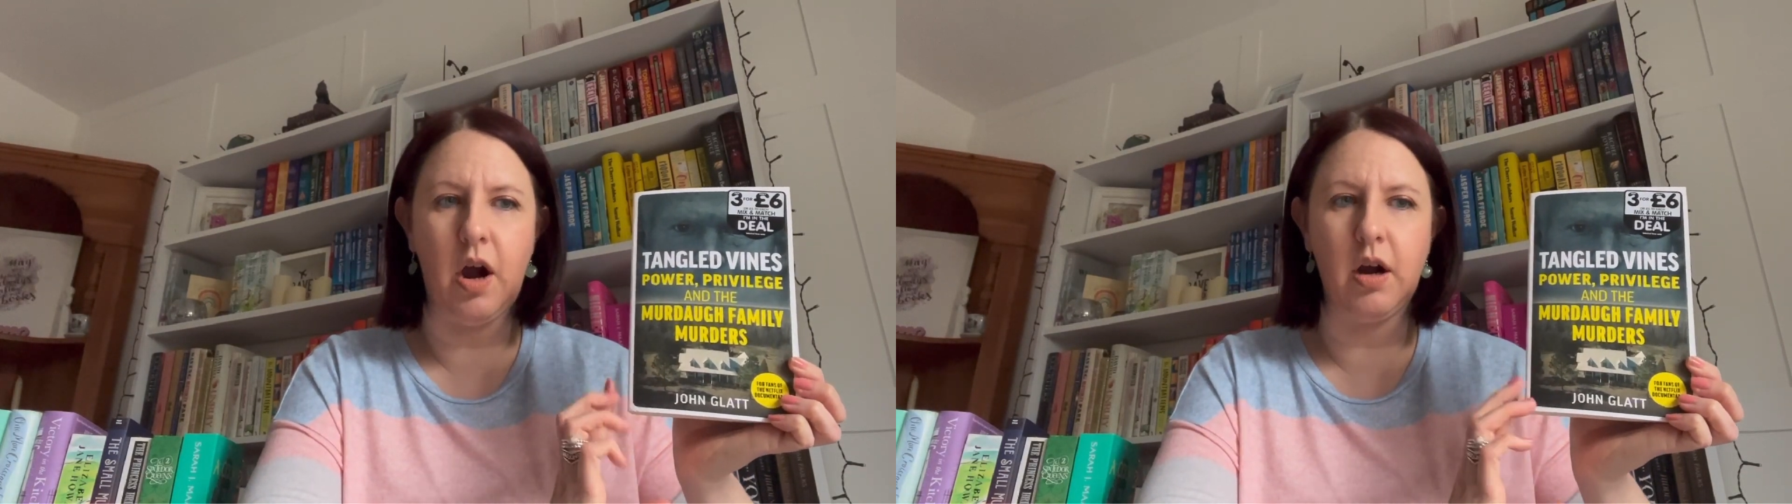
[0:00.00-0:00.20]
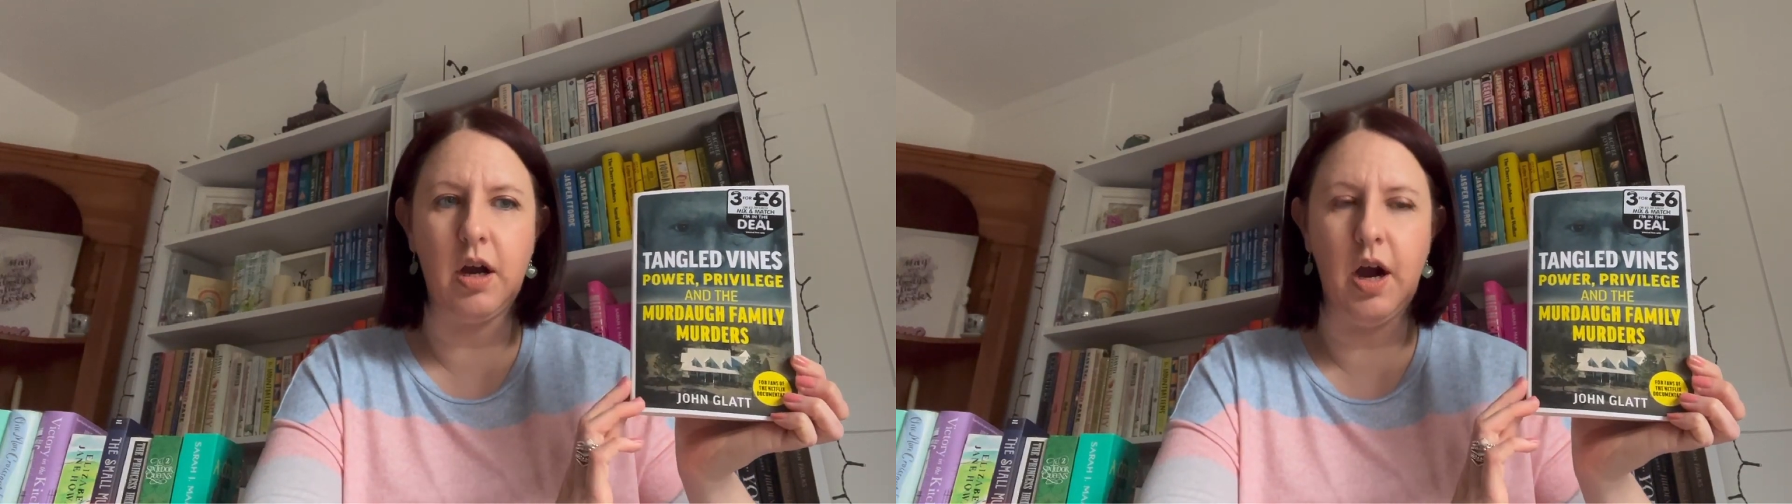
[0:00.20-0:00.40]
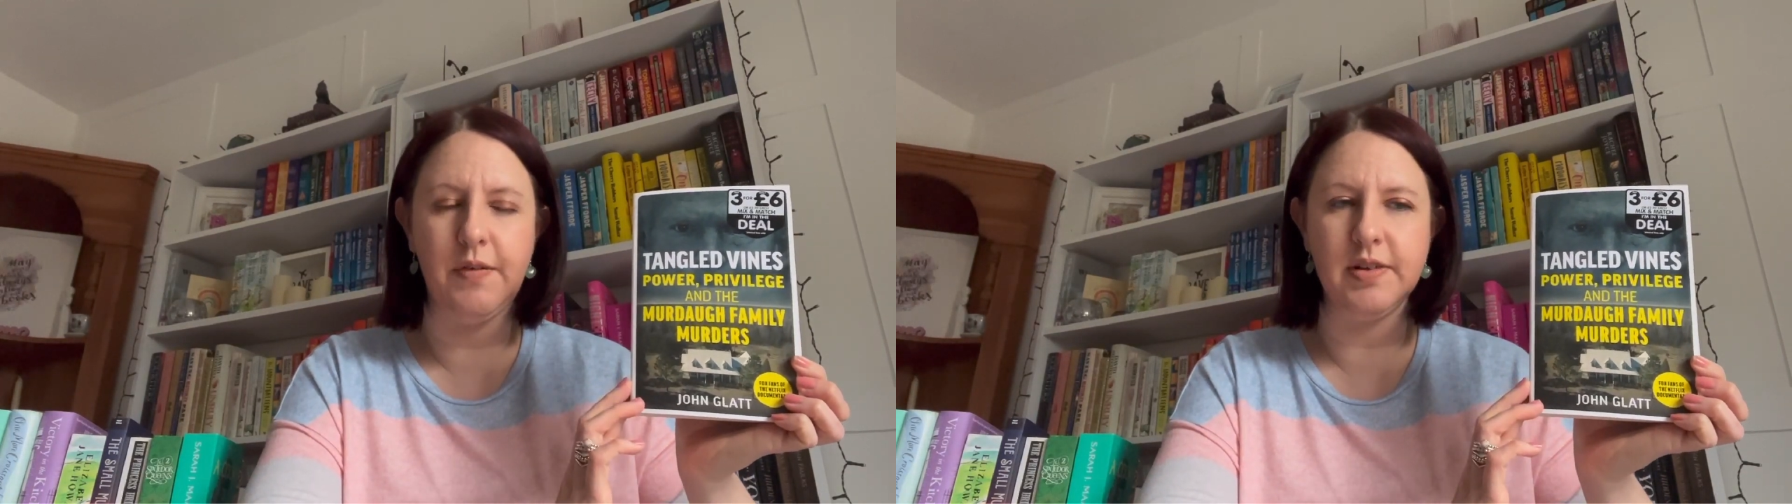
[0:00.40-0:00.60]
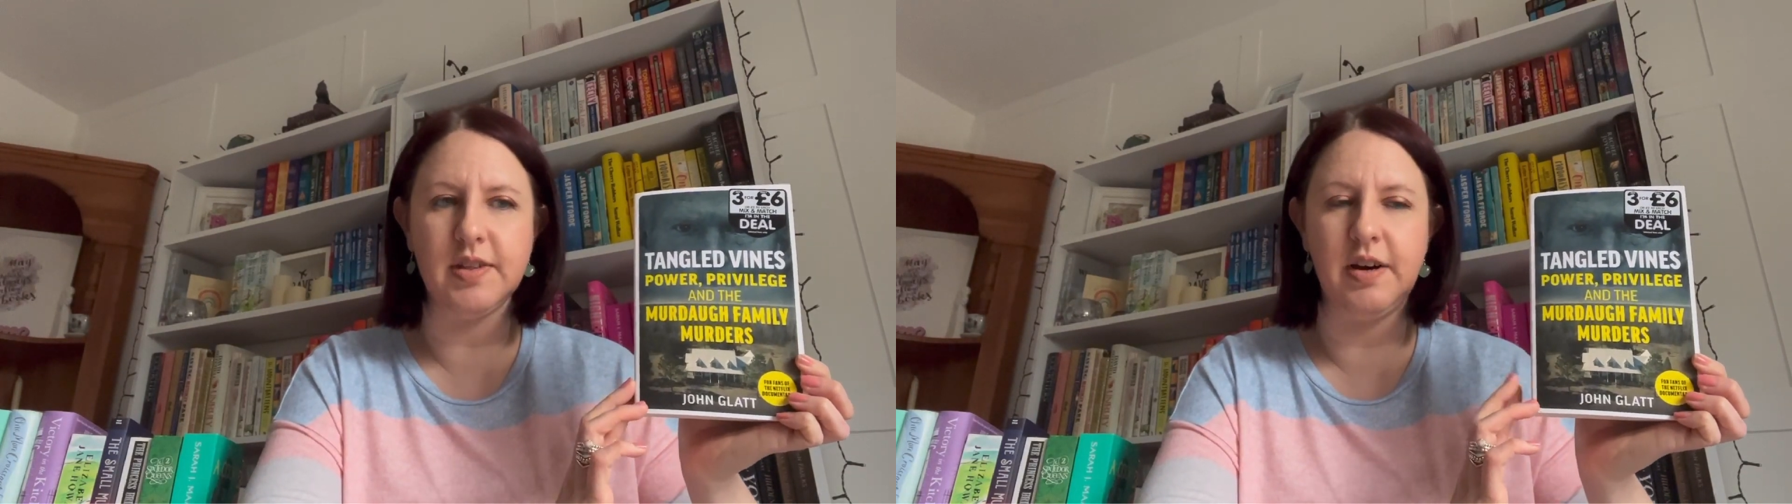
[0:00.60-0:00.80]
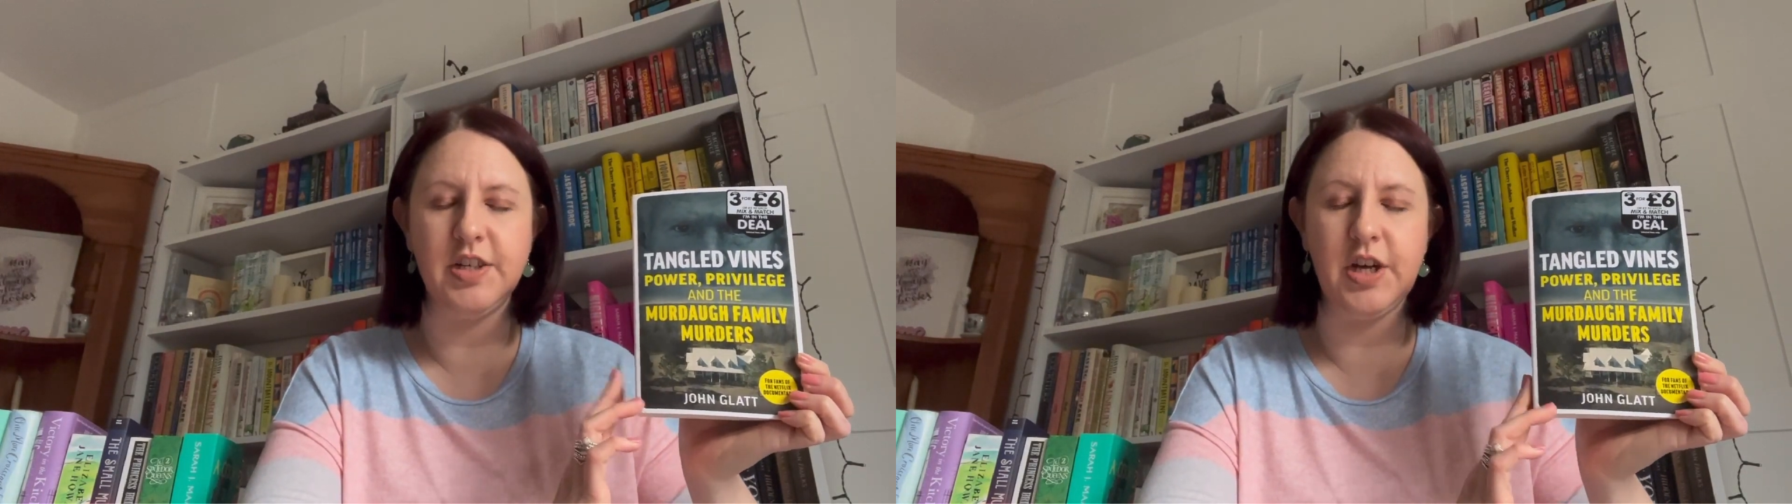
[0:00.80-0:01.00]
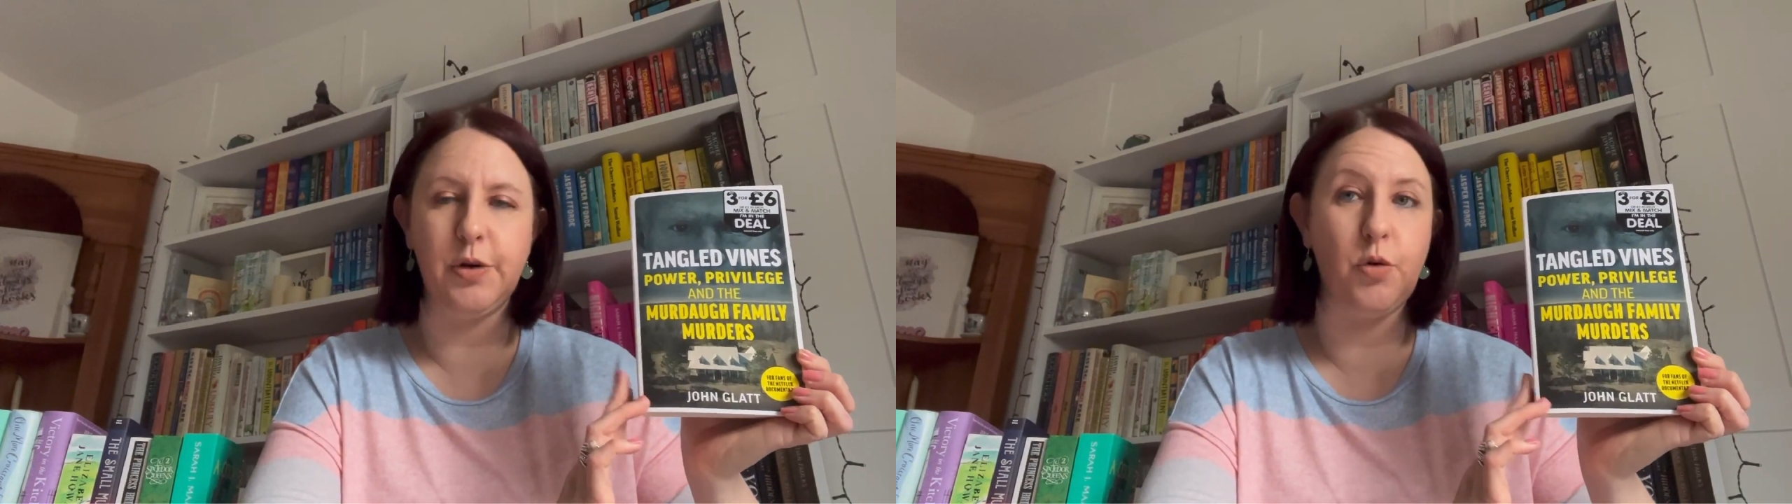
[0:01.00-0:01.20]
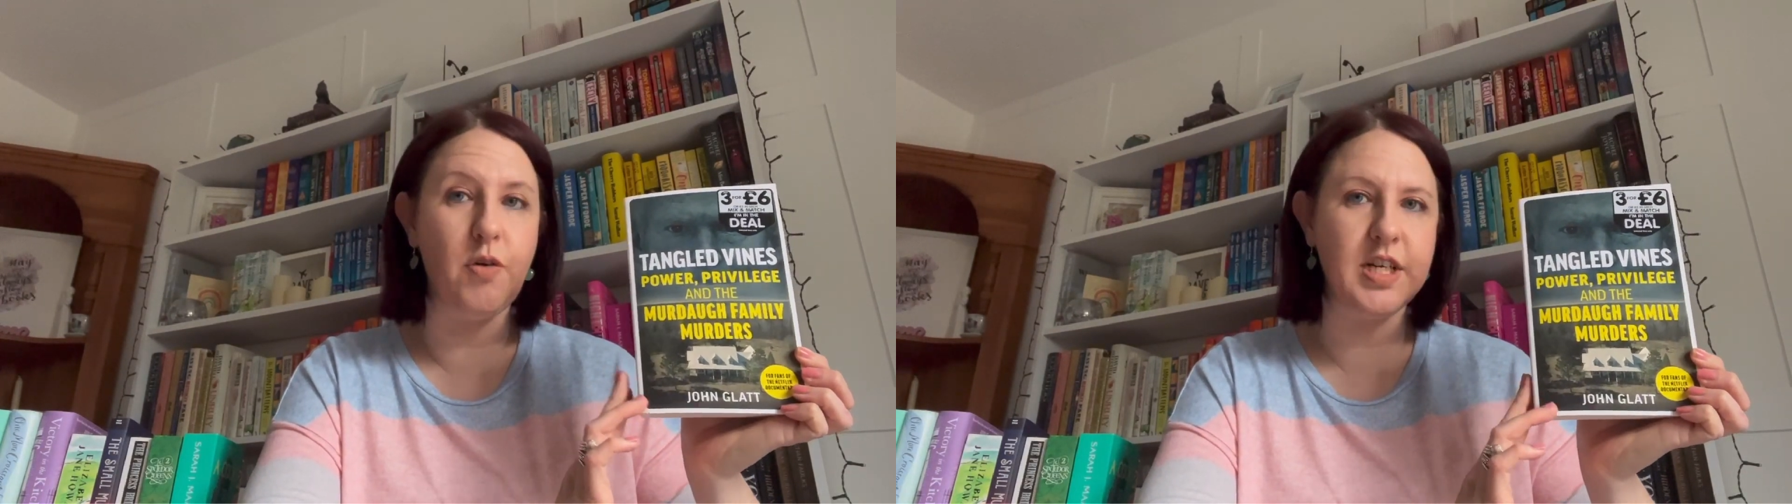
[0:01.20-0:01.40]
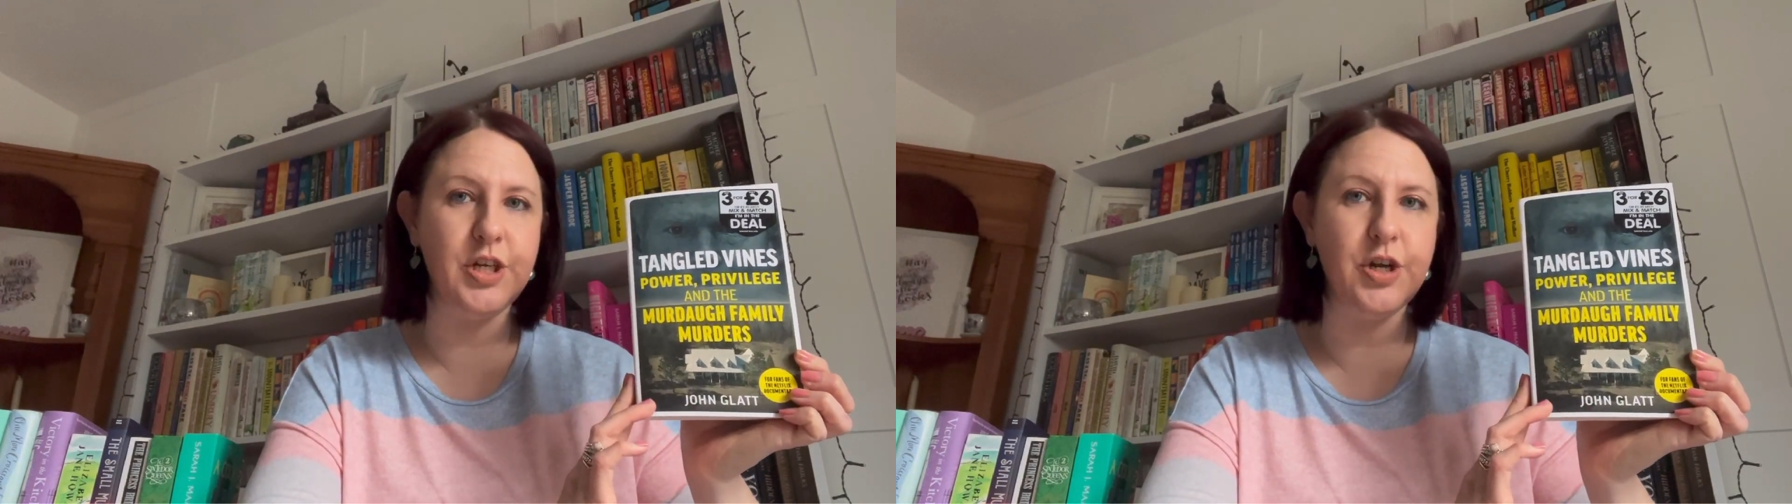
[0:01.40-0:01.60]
uncovers that I don't already